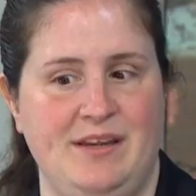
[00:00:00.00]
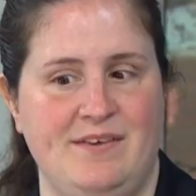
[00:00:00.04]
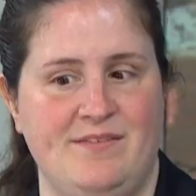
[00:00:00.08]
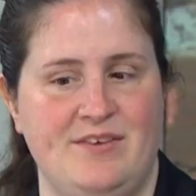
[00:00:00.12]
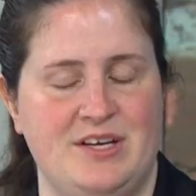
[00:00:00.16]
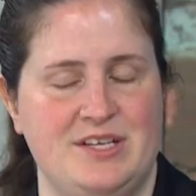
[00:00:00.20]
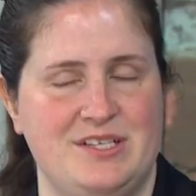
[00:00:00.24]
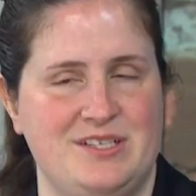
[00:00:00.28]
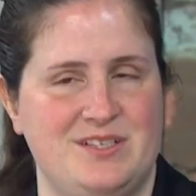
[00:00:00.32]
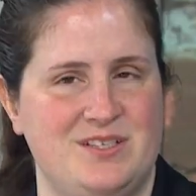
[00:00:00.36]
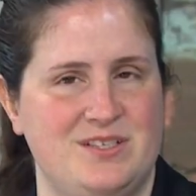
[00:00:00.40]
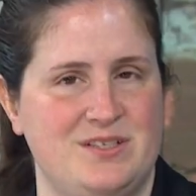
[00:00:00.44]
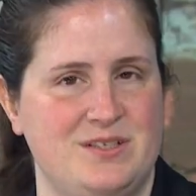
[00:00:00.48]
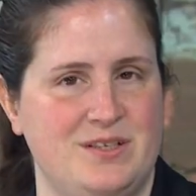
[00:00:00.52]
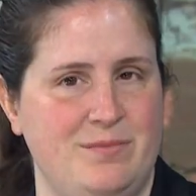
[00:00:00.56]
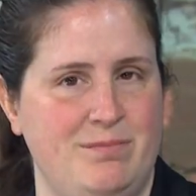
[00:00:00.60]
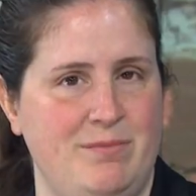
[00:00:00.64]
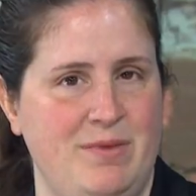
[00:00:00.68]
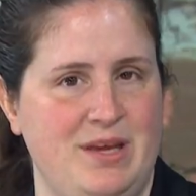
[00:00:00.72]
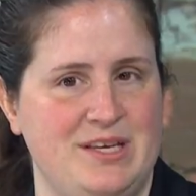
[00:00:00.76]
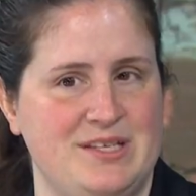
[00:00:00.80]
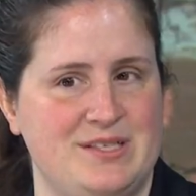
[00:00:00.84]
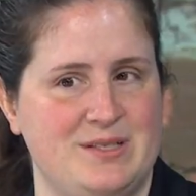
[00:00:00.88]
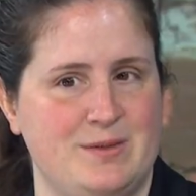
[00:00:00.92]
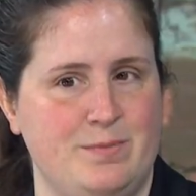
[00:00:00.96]
of us,
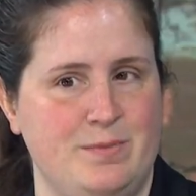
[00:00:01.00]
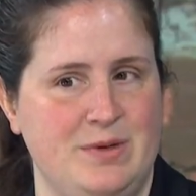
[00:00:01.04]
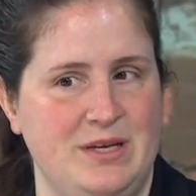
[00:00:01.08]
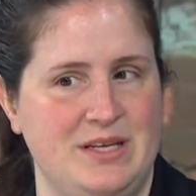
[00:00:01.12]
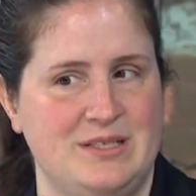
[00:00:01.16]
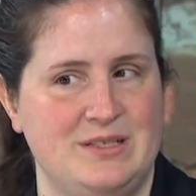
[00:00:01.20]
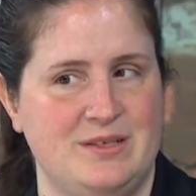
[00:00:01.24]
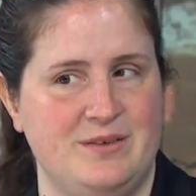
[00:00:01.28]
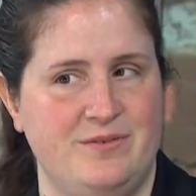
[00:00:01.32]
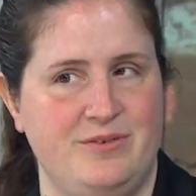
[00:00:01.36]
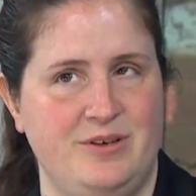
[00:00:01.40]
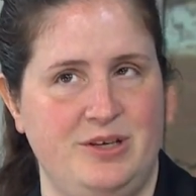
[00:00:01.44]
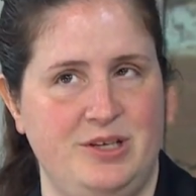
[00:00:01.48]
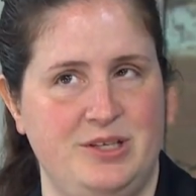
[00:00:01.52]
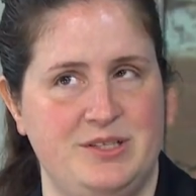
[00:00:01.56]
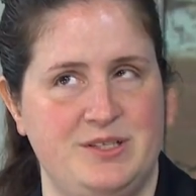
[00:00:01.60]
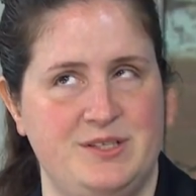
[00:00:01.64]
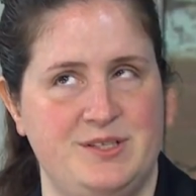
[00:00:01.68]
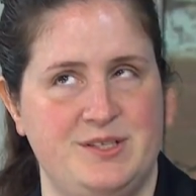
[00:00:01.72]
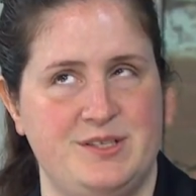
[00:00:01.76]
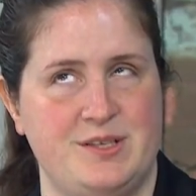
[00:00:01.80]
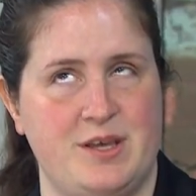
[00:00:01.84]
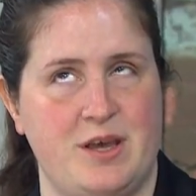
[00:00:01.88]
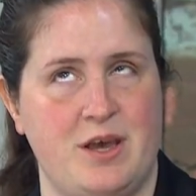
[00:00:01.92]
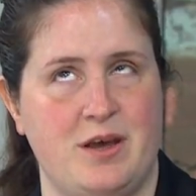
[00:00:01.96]
makes a big
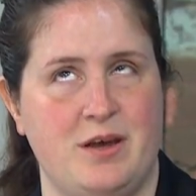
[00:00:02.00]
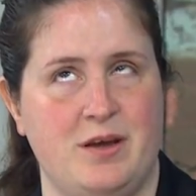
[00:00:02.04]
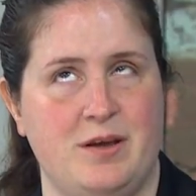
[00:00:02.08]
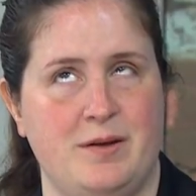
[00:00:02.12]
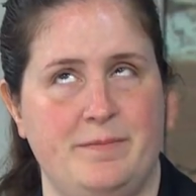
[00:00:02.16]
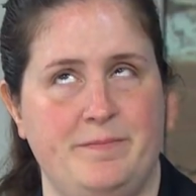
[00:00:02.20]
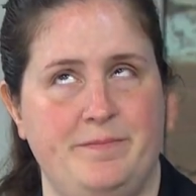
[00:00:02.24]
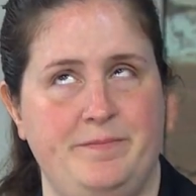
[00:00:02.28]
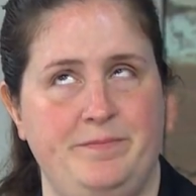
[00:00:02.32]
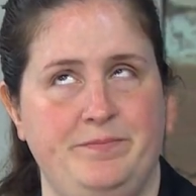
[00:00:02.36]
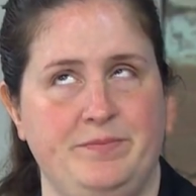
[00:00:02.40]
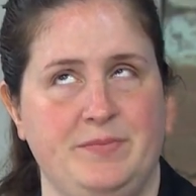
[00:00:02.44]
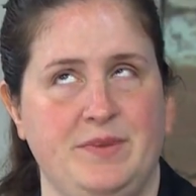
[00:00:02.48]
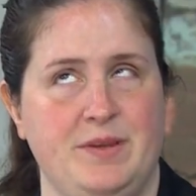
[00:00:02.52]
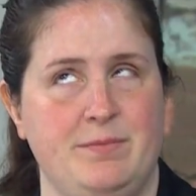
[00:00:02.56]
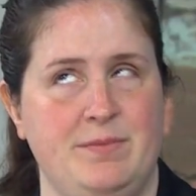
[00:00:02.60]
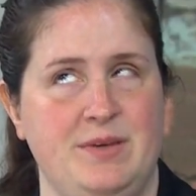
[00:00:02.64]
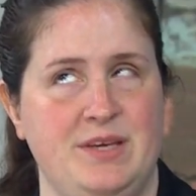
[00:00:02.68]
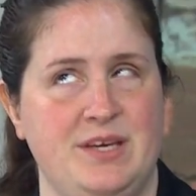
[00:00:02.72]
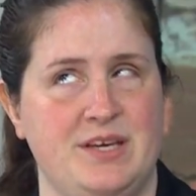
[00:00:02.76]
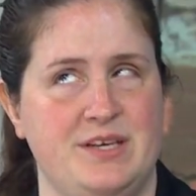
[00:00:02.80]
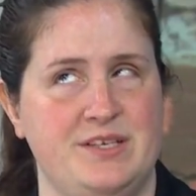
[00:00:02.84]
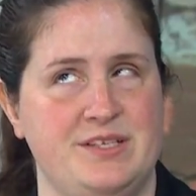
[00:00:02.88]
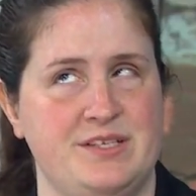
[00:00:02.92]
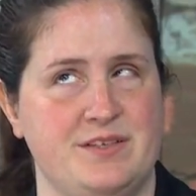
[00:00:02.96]
difference um,
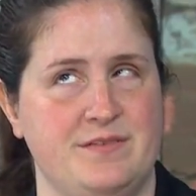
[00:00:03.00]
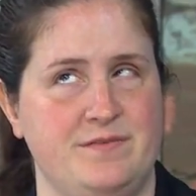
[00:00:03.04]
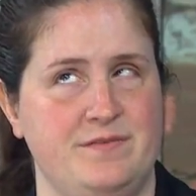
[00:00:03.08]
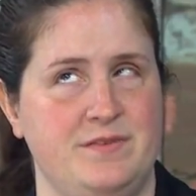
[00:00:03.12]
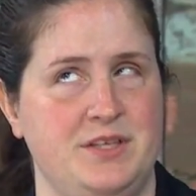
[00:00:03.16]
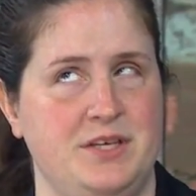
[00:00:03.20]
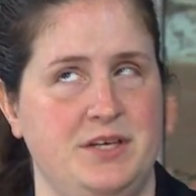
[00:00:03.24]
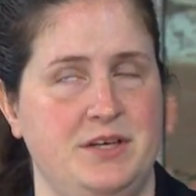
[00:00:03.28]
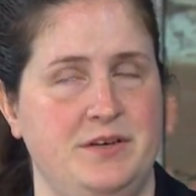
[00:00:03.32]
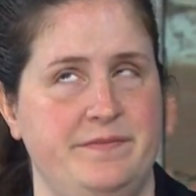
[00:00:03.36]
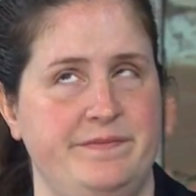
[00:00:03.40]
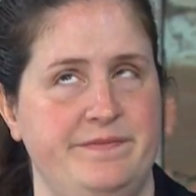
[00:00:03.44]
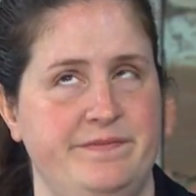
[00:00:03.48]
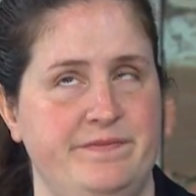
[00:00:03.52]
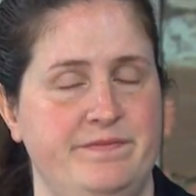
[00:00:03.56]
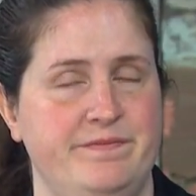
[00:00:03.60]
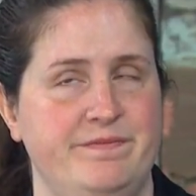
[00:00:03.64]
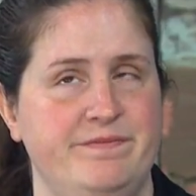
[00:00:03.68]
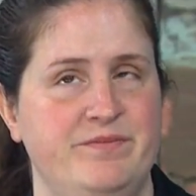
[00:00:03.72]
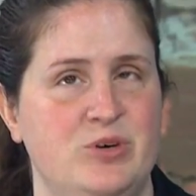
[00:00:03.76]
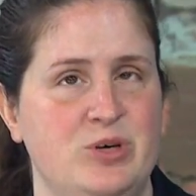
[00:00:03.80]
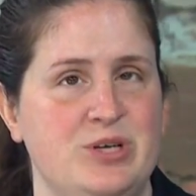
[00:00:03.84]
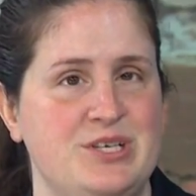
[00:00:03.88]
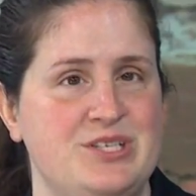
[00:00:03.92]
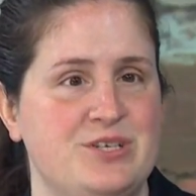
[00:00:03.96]
because of the
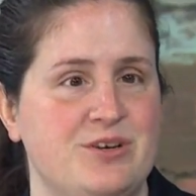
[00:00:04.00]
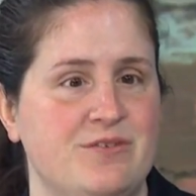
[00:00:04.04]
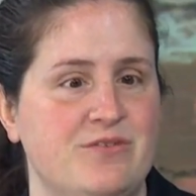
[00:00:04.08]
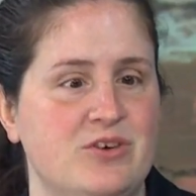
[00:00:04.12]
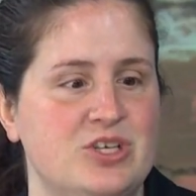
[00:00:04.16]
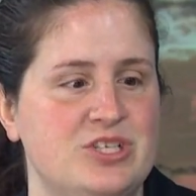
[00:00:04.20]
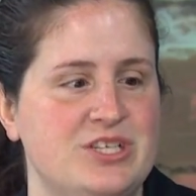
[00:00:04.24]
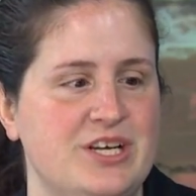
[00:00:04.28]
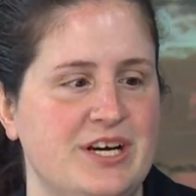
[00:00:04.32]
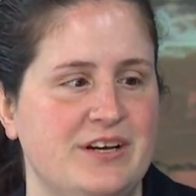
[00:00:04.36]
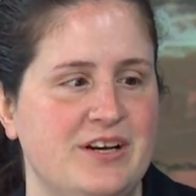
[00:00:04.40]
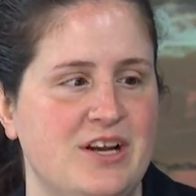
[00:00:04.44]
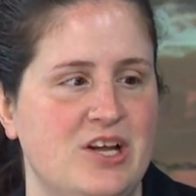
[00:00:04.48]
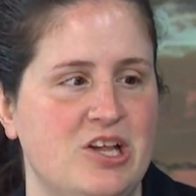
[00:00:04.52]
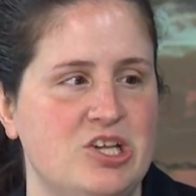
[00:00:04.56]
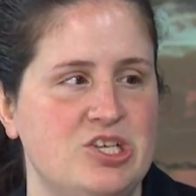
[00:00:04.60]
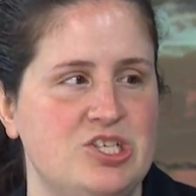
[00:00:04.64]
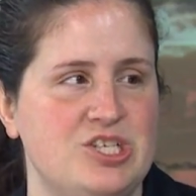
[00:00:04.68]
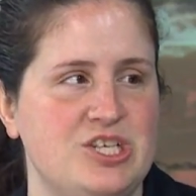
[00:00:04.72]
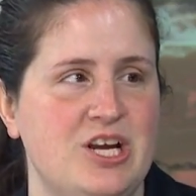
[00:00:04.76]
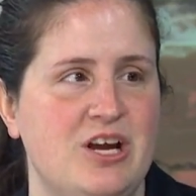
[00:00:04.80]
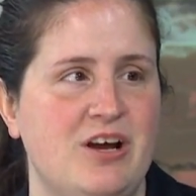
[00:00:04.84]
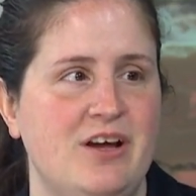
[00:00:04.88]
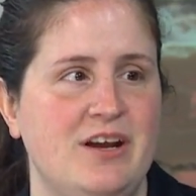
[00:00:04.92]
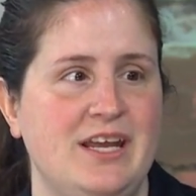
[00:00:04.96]
voiceover
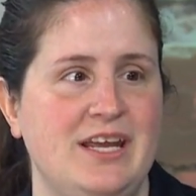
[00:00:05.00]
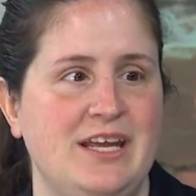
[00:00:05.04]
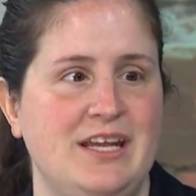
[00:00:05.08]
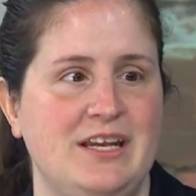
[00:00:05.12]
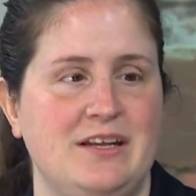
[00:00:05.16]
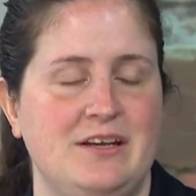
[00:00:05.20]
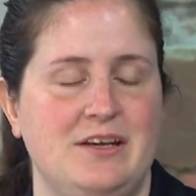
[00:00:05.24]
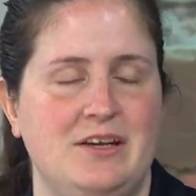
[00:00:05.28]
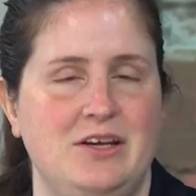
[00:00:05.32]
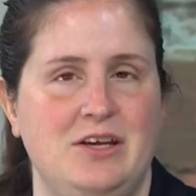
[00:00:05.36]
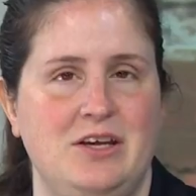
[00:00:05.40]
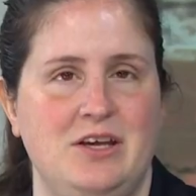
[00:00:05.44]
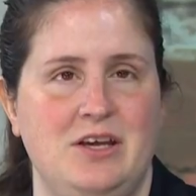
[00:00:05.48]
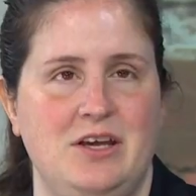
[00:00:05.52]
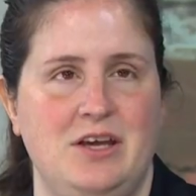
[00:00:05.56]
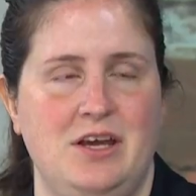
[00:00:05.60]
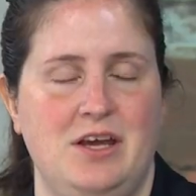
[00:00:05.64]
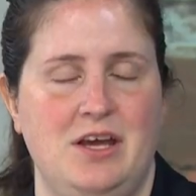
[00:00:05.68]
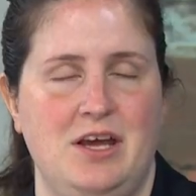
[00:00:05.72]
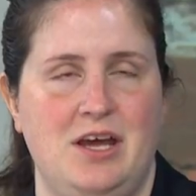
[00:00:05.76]
technology on it. Mm.